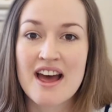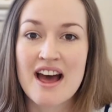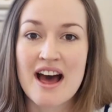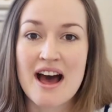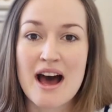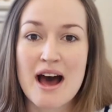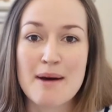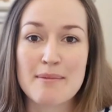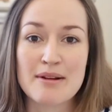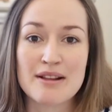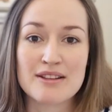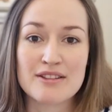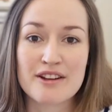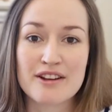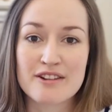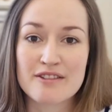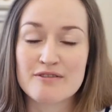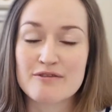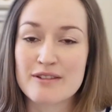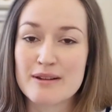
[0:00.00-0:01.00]
A
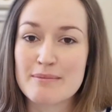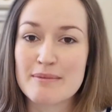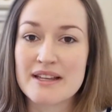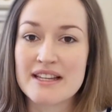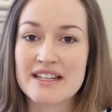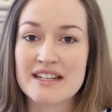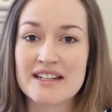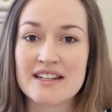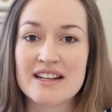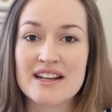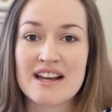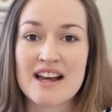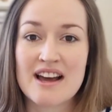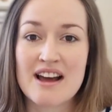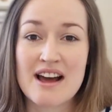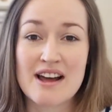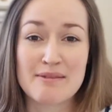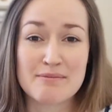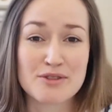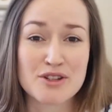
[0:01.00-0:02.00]
lot of women
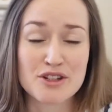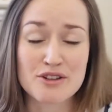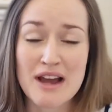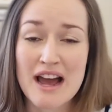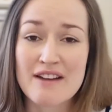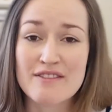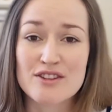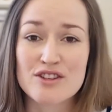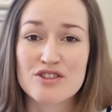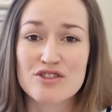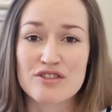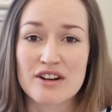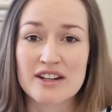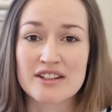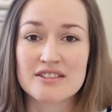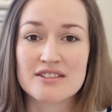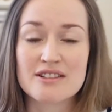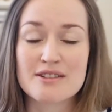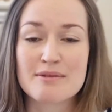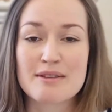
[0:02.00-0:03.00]
do have
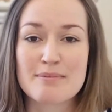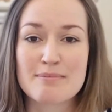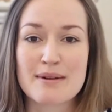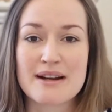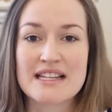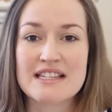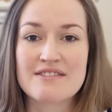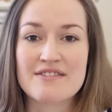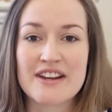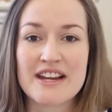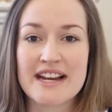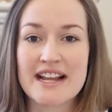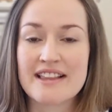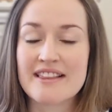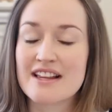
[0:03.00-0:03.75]
struggles with breastfeeding.